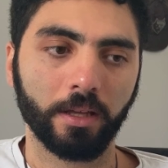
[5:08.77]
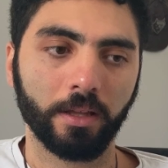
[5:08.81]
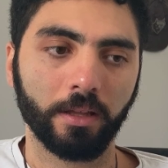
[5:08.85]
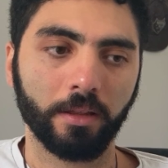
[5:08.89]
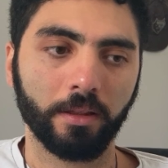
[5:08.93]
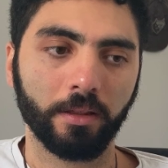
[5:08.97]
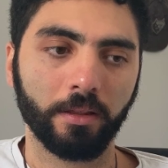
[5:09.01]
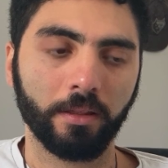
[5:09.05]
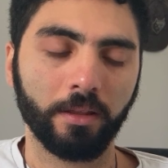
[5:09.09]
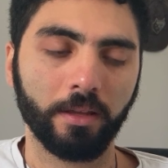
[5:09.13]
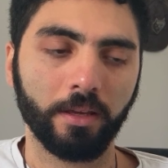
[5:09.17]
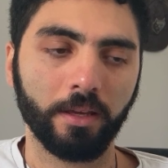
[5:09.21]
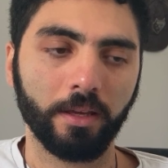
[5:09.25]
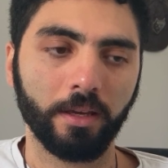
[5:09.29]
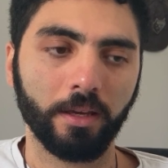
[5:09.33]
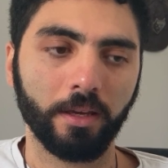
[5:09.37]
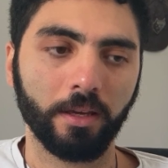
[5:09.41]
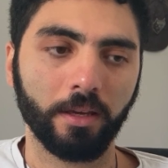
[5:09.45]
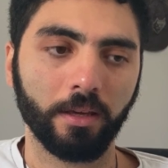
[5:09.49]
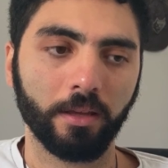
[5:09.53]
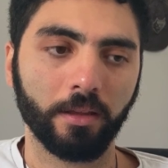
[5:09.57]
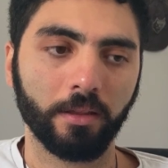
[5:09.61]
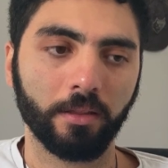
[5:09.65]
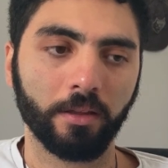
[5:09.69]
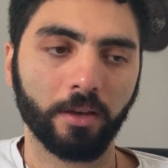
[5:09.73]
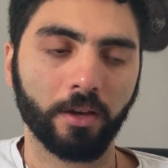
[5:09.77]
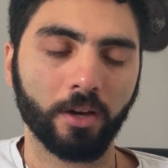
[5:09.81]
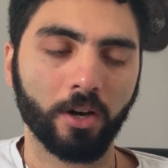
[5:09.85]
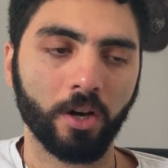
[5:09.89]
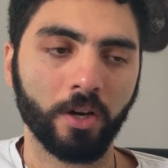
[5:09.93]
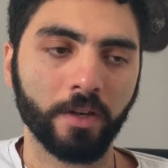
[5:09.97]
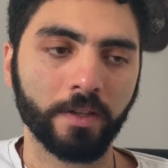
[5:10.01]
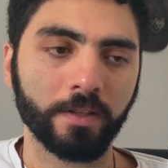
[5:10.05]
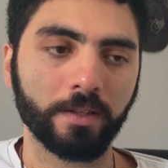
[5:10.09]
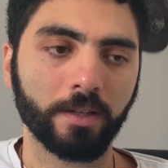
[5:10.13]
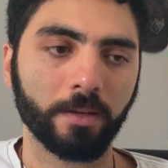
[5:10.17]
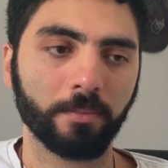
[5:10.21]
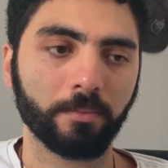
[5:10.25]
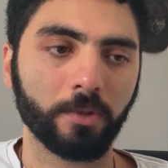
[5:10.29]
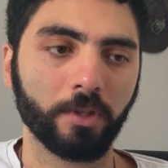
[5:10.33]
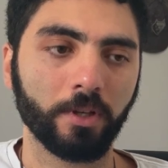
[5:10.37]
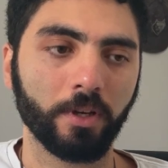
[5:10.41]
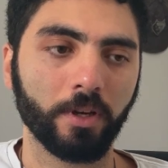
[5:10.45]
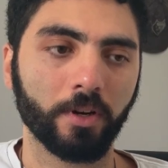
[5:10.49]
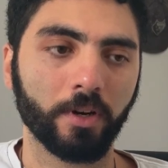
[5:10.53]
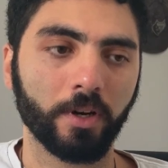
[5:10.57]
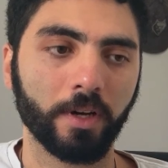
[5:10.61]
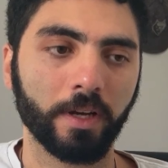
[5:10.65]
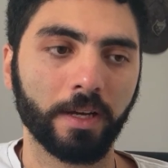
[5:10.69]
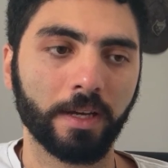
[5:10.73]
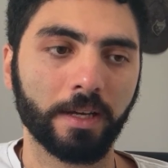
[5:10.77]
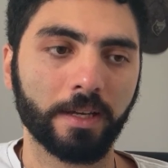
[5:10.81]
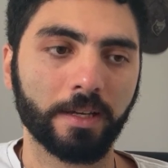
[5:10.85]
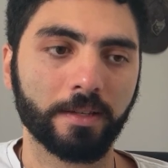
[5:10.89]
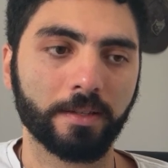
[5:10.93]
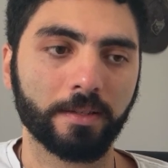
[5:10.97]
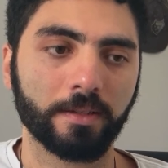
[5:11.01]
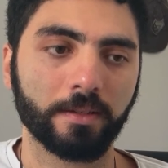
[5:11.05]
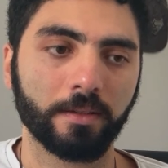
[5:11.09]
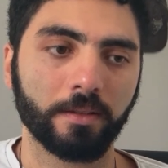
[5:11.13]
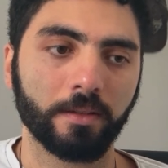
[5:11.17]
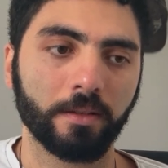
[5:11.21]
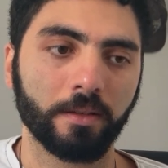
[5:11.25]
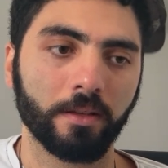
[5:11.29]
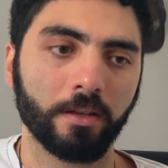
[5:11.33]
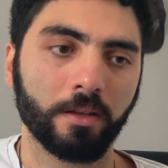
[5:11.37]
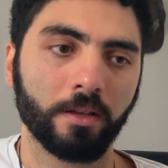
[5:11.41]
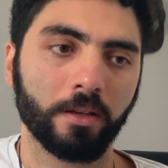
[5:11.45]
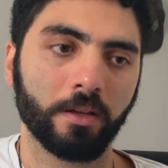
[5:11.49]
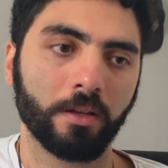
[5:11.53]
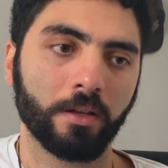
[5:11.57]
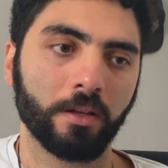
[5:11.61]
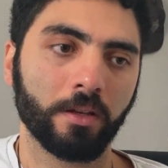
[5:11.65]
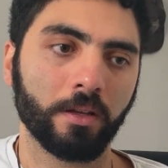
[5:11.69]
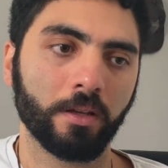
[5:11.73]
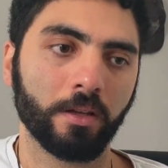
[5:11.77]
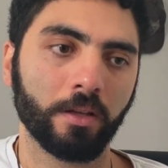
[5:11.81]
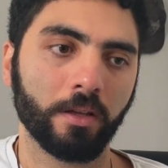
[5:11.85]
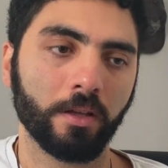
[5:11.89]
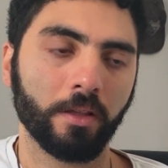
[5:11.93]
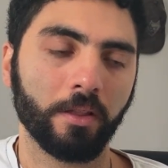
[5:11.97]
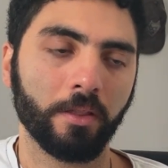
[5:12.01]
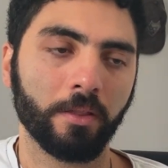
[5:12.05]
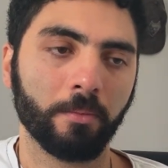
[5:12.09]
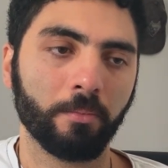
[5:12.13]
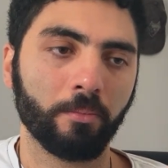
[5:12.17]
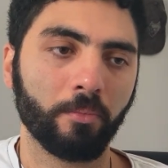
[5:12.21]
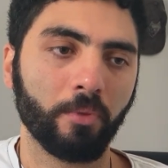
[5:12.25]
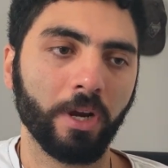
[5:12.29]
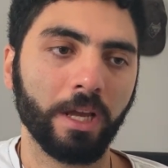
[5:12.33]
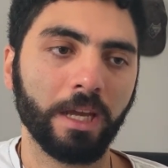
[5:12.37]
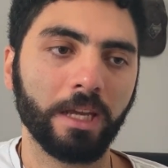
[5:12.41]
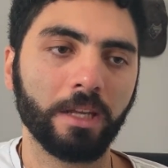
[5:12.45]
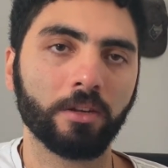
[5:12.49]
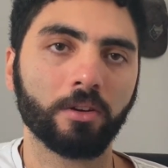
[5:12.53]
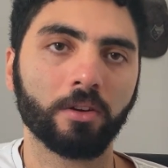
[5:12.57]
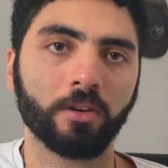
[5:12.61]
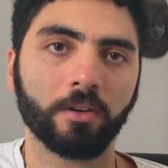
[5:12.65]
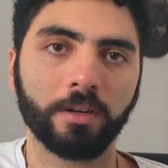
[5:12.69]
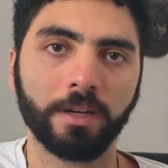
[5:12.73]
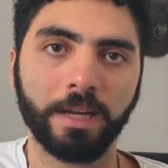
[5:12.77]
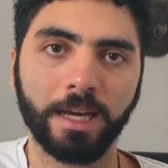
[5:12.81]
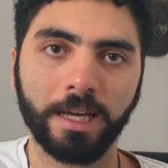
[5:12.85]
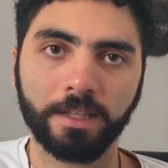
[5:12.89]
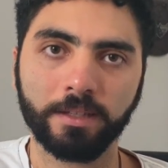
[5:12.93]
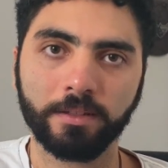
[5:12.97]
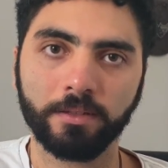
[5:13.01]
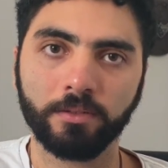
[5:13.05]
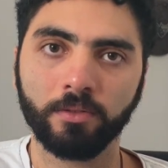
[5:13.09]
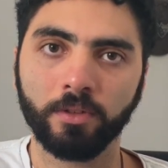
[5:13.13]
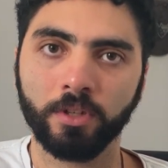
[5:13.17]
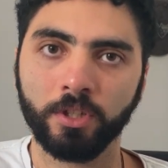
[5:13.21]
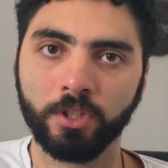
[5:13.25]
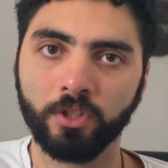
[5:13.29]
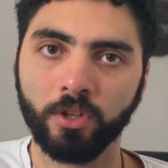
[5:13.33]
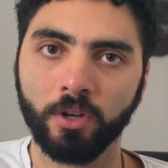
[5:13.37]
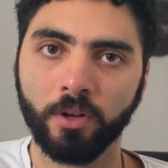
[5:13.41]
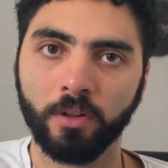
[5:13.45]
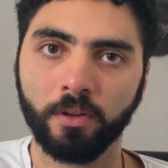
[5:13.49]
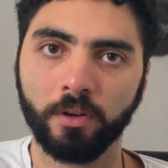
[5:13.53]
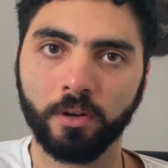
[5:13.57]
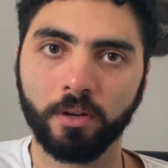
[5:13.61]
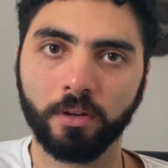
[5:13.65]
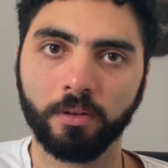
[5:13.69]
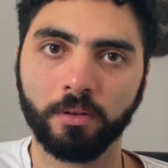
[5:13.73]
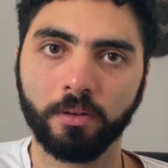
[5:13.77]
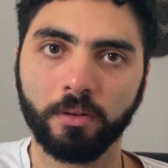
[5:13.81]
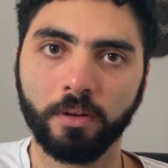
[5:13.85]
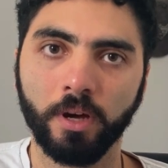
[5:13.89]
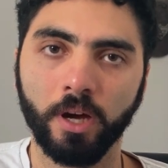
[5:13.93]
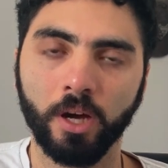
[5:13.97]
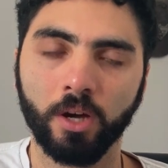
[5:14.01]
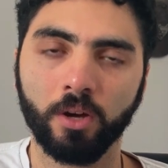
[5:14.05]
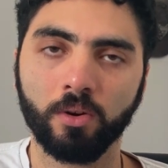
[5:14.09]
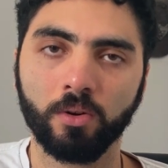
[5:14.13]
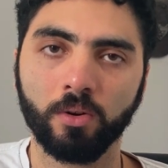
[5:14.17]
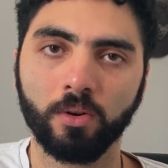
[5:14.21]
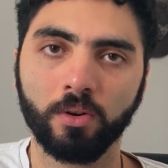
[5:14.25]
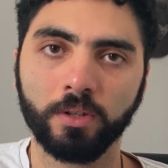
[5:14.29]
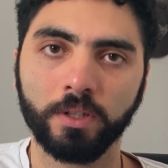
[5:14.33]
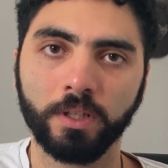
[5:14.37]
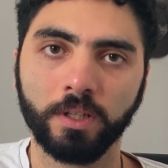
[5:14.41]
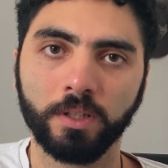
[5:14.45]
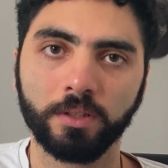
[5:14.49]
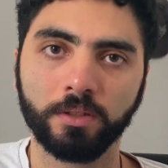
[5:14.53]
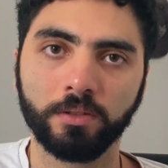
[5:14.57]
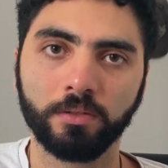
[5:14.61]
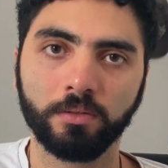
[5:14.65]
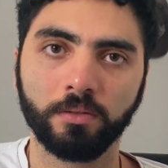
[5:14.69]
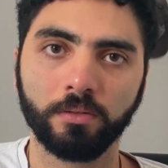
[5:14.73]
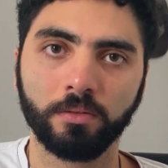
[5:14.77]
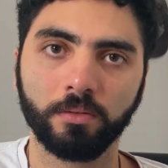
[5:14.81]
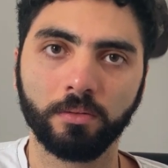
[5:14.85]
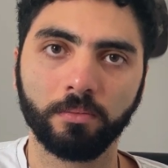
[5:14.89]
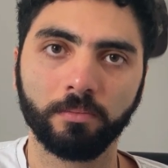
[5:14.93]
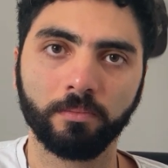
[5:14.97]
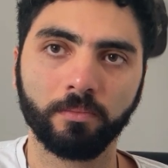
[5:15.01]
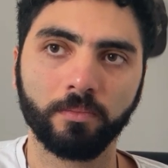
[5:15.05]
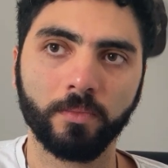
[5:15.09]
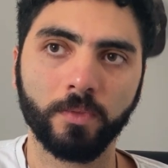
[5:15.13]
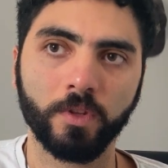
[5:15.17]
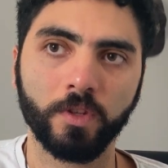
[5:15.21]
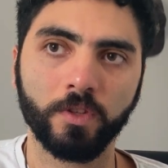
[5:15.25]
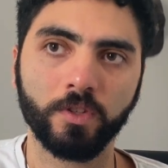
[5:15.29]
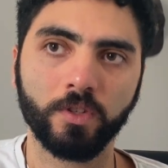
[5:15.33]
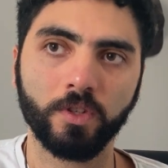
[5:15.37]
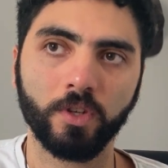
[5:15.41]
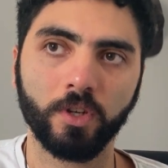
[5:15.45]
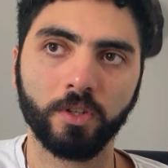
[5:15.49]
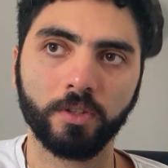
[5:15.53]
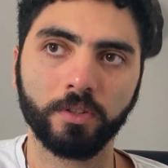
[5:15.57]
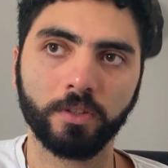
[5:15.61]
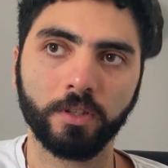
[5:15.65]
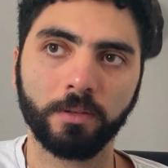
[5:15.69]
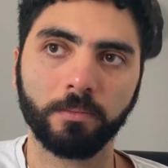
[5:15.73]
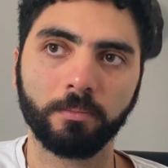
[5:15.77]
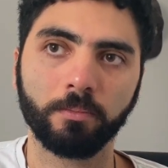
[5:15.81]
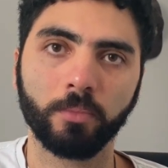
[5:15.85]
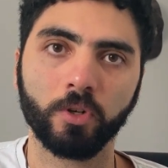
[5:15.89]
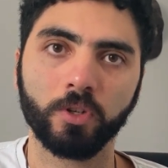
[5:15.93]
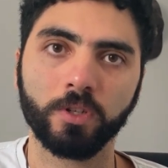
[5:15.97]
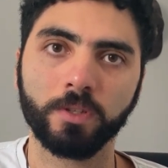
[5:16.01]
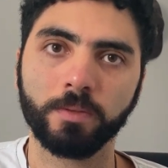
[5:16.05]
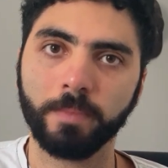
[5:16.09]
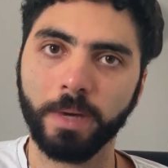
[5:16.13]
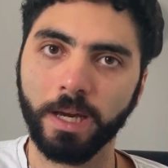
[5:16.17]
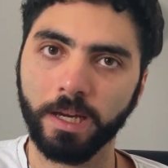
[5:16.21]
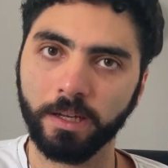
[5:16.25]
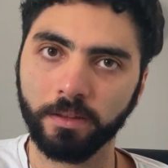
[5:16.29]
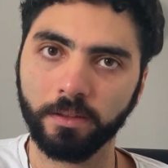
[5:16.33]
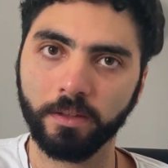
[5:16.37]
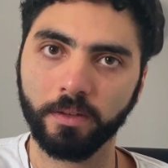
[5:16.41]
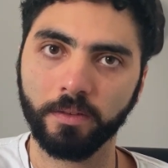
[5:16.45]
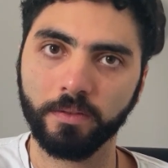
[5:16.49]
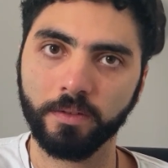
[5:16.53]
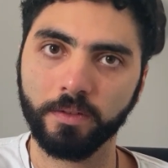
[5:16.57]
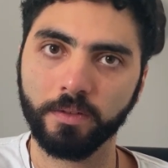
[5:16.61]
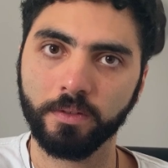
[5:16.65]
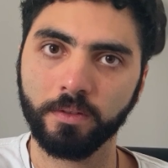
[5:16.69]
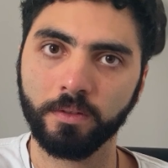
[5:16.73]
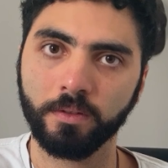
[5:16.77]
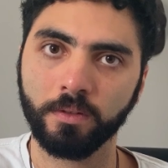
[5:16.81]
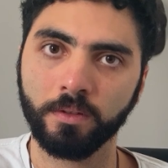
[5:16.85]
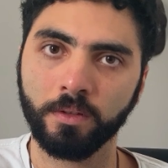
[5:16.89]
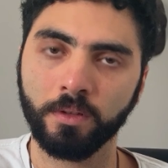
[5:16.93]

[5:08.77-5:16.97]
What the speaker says: The concept here is the brain connects to each other according to certain perspectives,